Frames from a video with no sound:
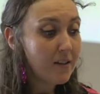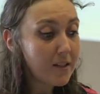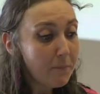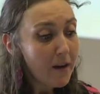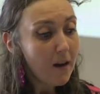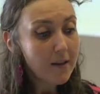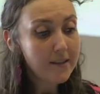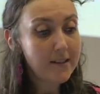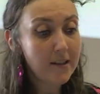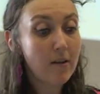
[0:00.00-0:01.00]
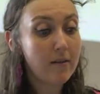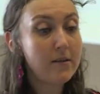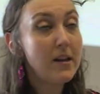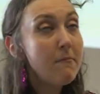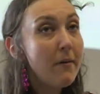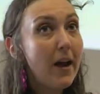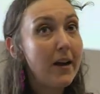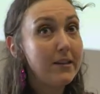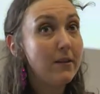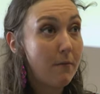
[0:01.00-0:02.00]
Despite Huxley's acknowledged
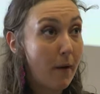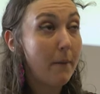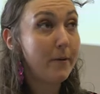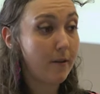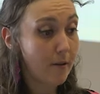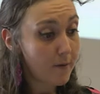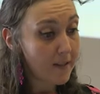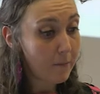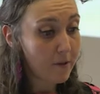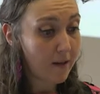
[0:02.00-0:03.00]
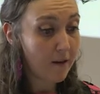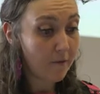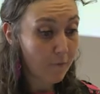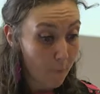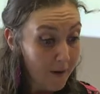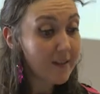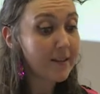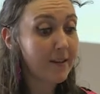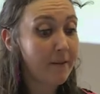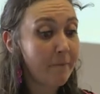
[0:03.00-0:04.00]
impact on the popular reception of
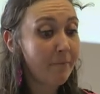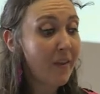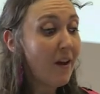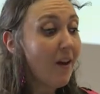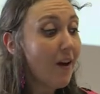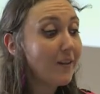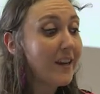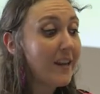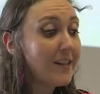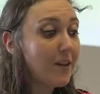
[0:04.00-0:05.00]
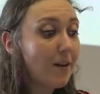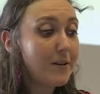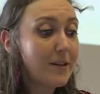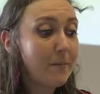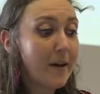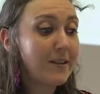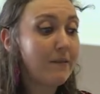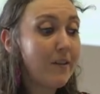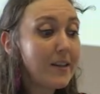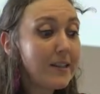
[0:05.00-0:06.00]
Romanticism, hardly any scholarship has
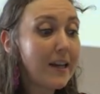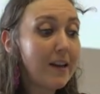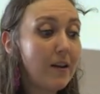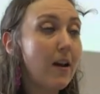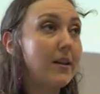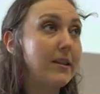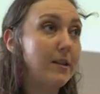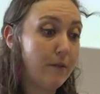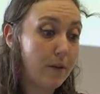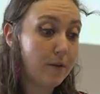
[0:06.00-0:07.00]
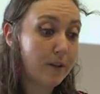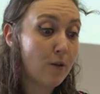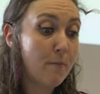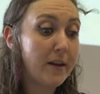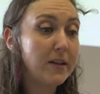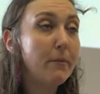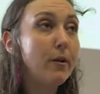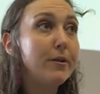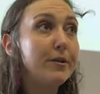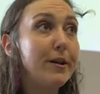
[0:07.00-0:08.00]
investigated Huxley's views on romantic
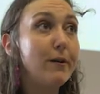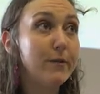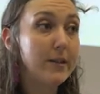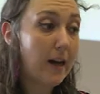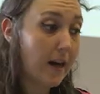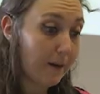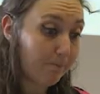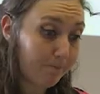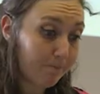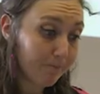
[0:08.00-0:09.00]
poetry over time.